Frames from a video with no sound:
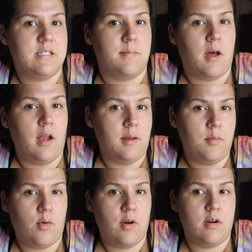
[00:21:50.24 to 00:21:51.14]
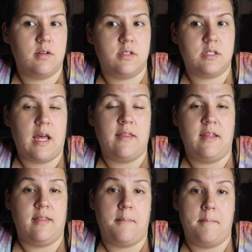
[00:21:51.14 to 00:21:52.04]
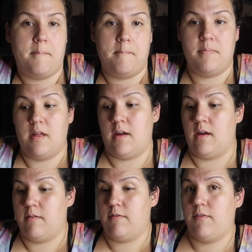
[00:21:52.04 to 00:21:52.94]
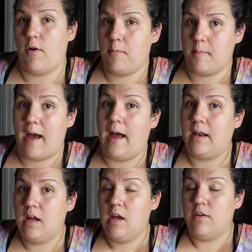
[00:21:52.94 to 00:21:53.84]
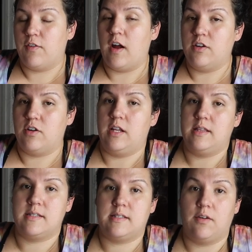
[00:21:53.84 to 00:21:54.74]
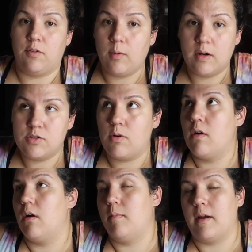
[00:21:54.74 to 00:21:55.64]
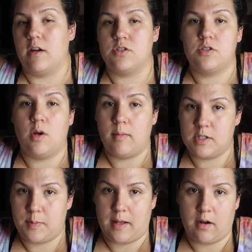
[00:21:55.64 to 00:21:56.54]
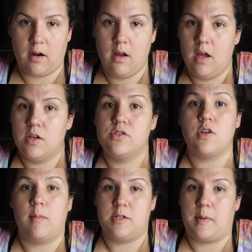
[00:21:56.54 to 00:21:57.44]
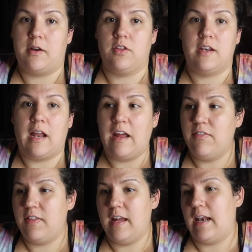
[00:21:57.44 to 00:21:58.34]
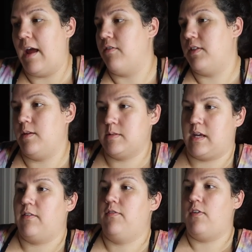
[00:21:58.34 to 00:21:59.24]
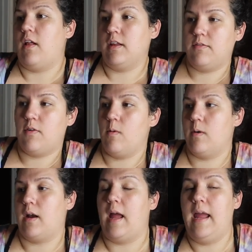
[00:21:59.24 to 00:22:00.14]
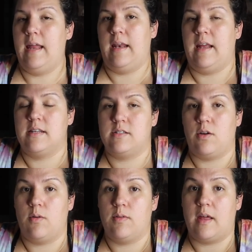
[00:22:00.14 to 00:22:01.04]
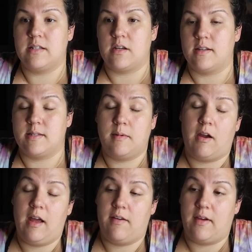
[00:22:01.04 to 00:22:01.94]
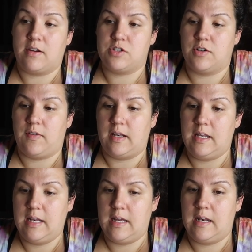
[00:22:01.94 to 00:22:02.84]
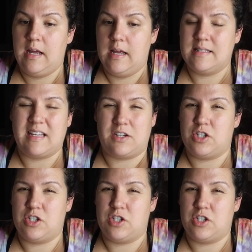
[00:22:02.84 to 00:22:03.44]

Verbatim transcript: some cutting boards, and then the, the foam mat for underneath the silverware drawer. Oh my gosh, so much better. So much better. The knife thing and everything was like falling forward. I hated it. So that's awesome. Now I have extra if I need it. It's like